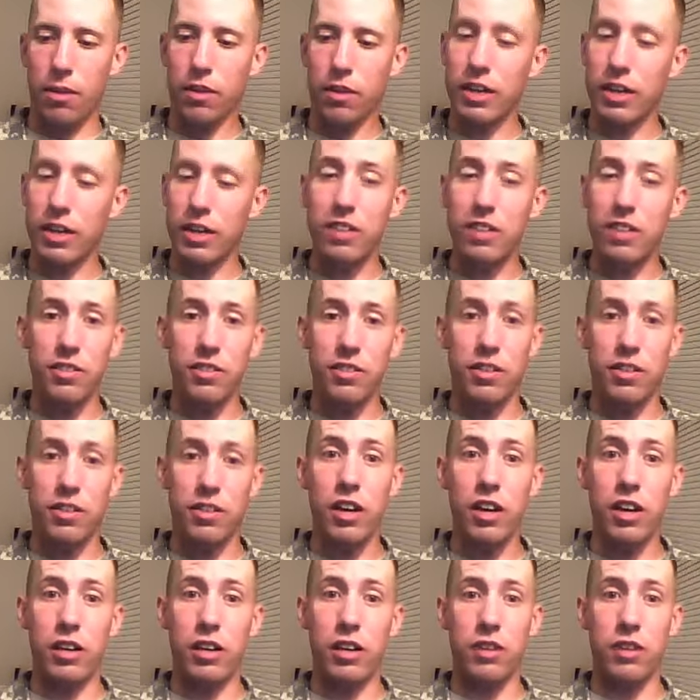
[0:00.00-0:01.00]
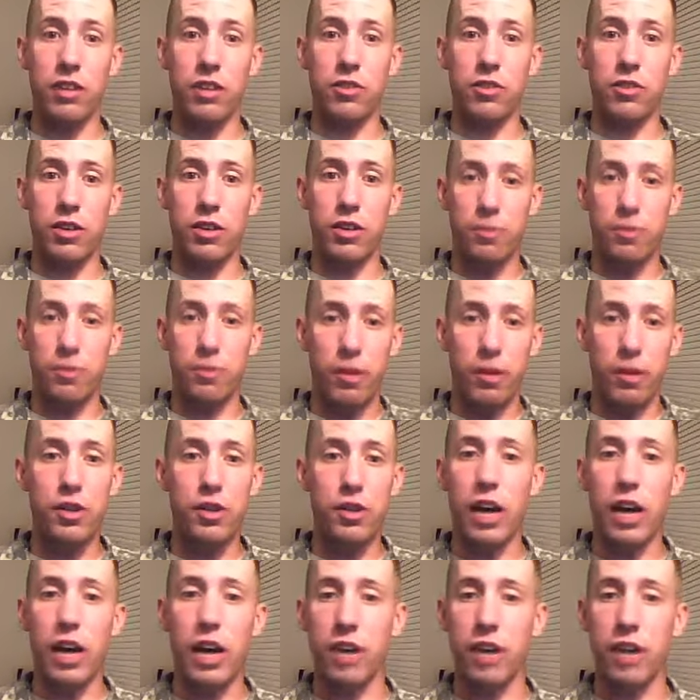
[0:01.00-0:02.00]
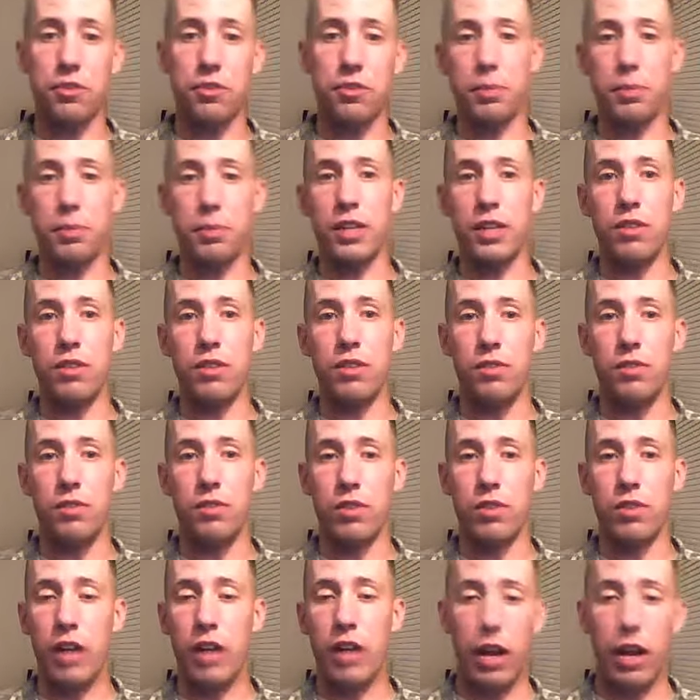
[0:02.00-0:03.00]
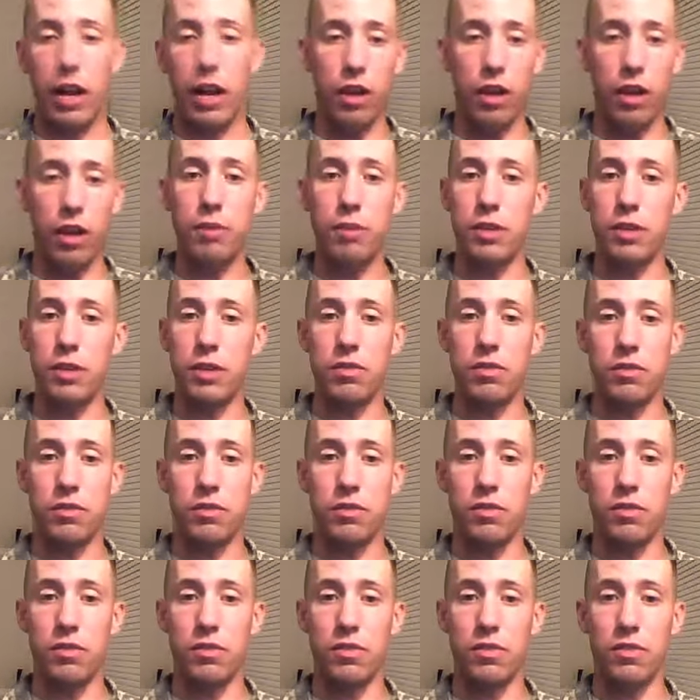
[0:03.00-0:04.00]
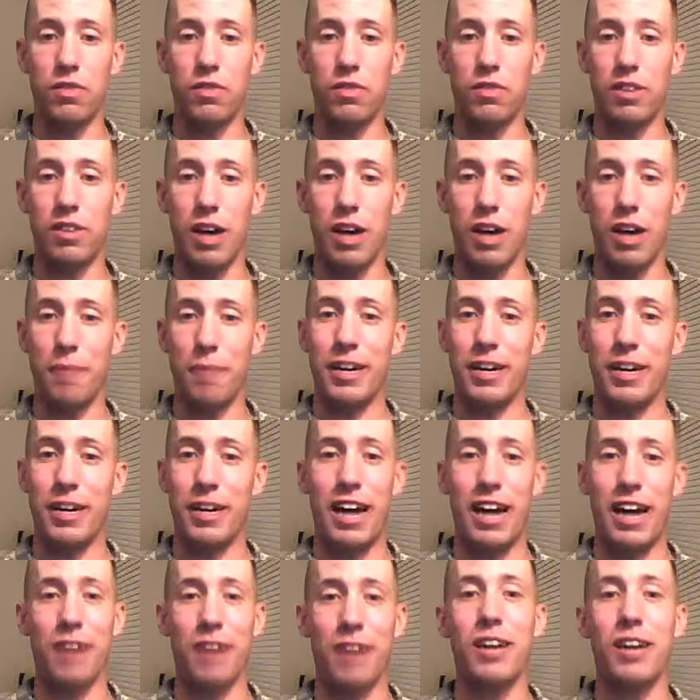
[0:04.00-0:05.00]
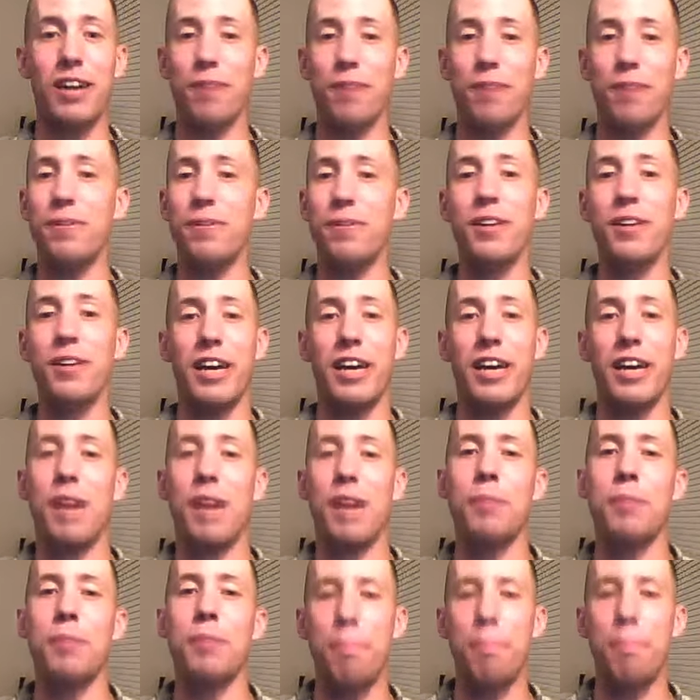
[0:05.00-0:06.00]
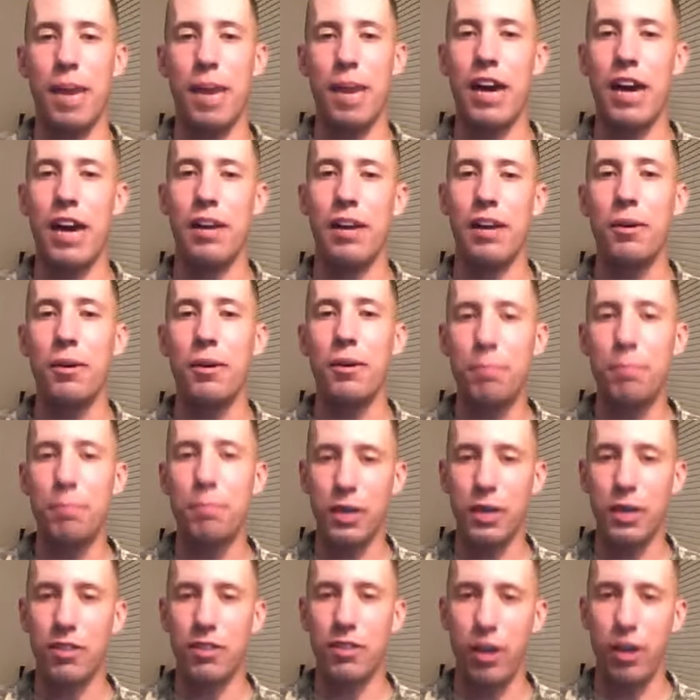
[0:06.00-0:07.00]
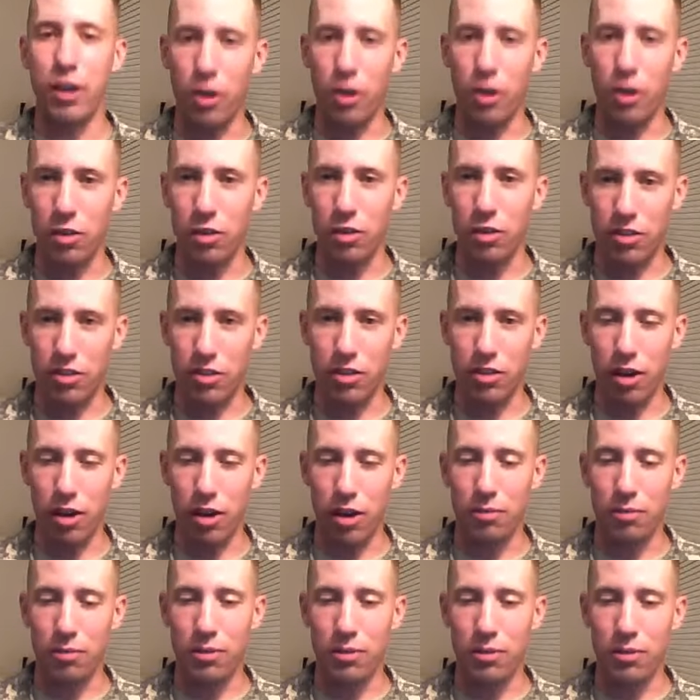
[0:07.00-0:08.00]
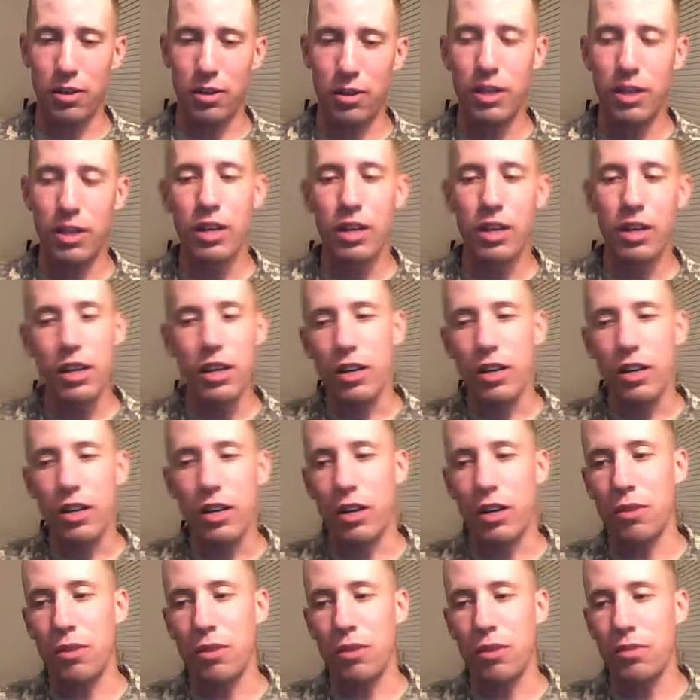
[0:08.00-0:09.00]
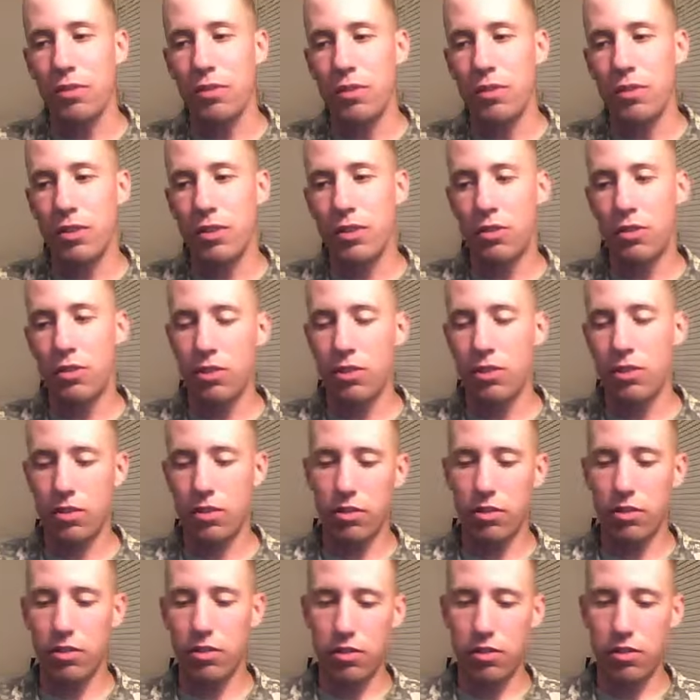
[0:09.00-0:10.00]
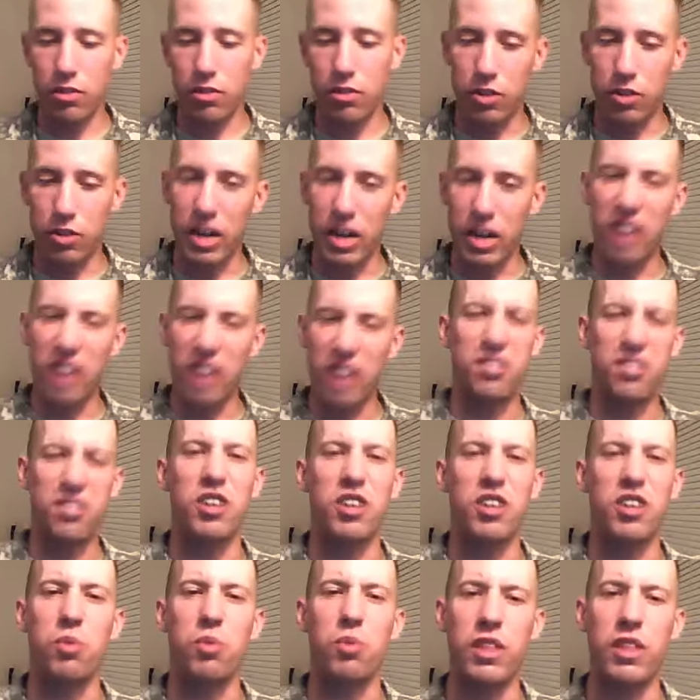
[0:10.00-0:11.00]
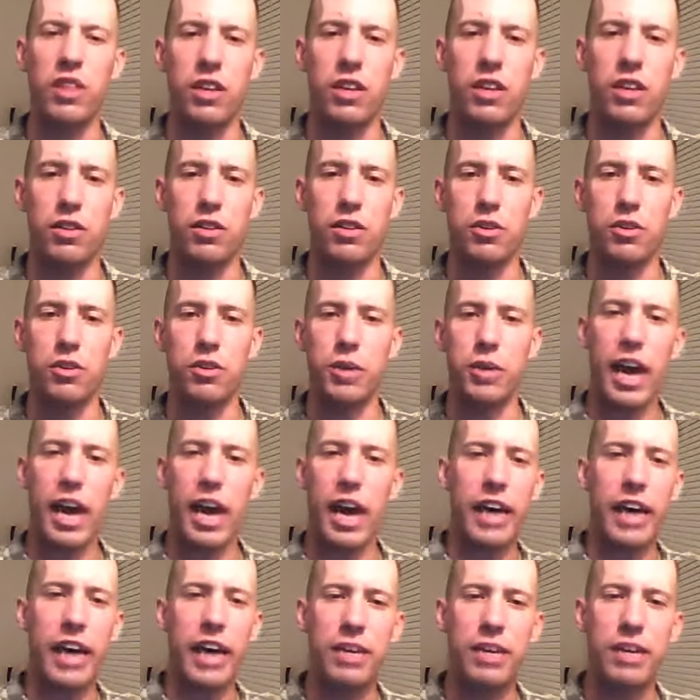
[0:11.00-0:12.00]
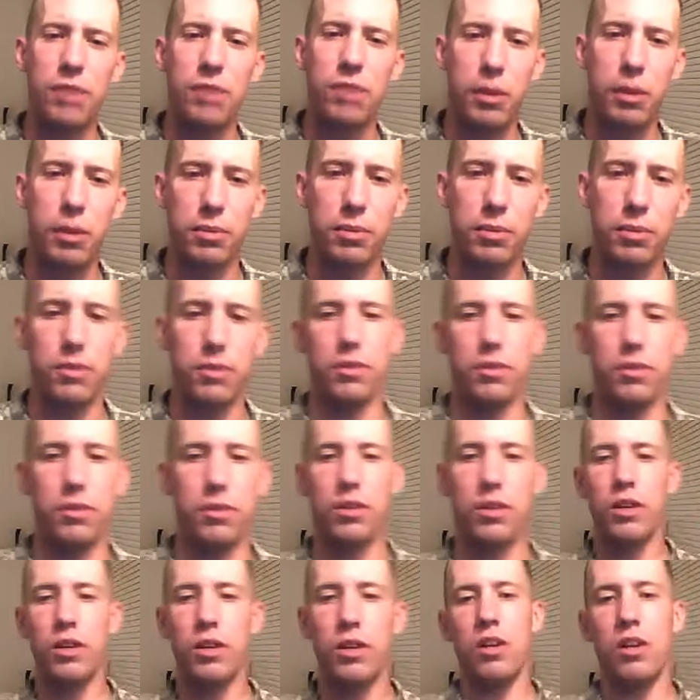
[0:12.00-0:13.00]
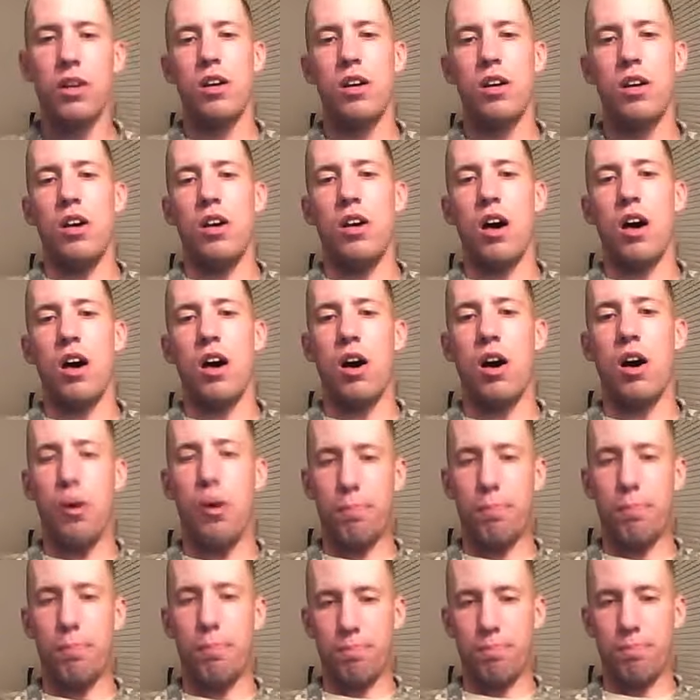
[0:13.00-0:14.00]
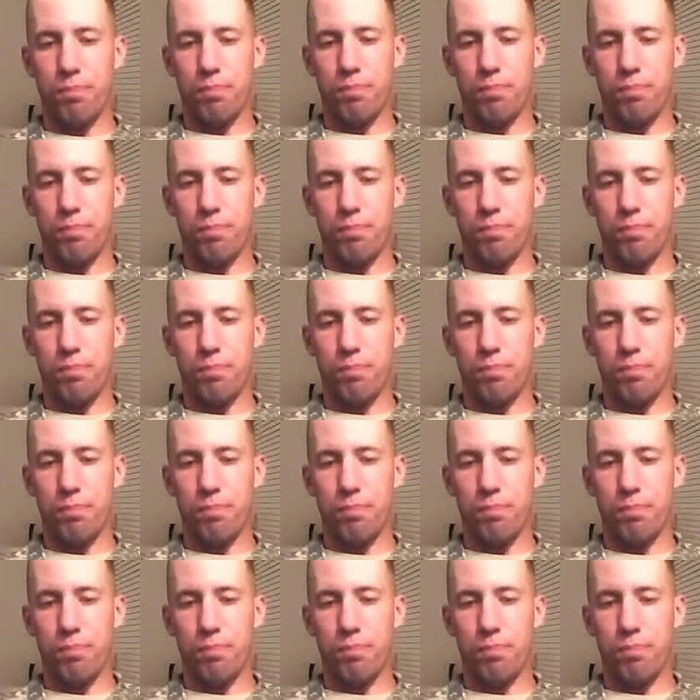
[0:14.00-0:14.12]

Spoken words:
it's insane. It's very high speed, and I love it. I mean, I feel like I'm the man because I know this stuff. You know, you gotta stick with it. You can't give up. Um,